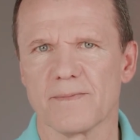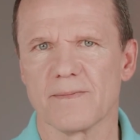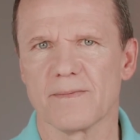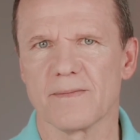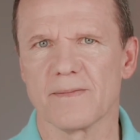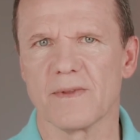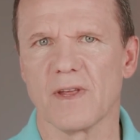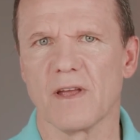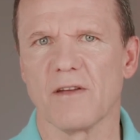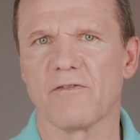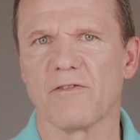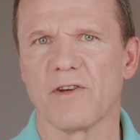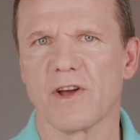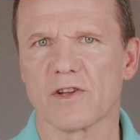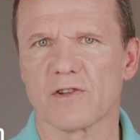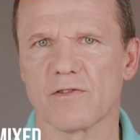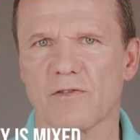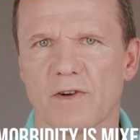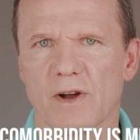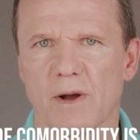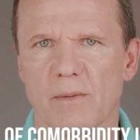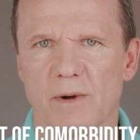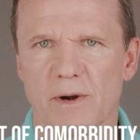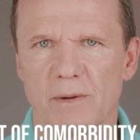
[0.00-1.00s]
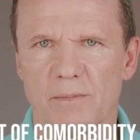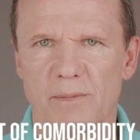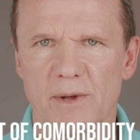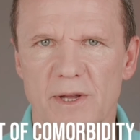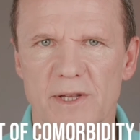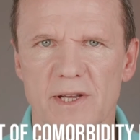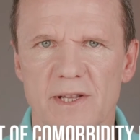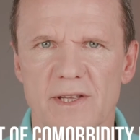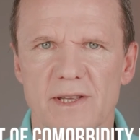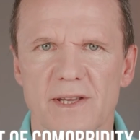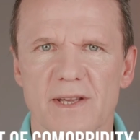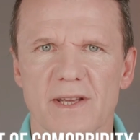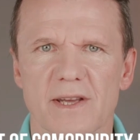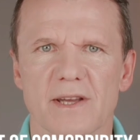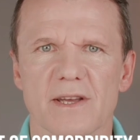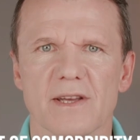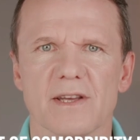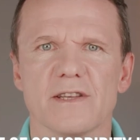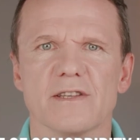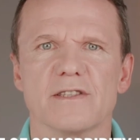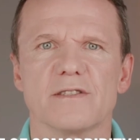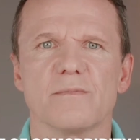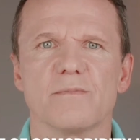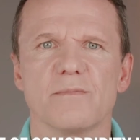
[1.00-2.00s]
The effect of comorbidity
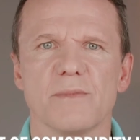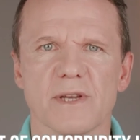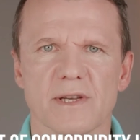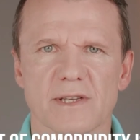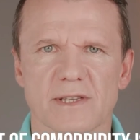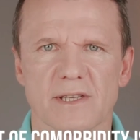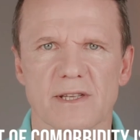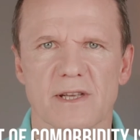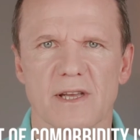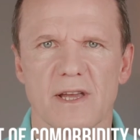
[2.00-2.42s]
is mixed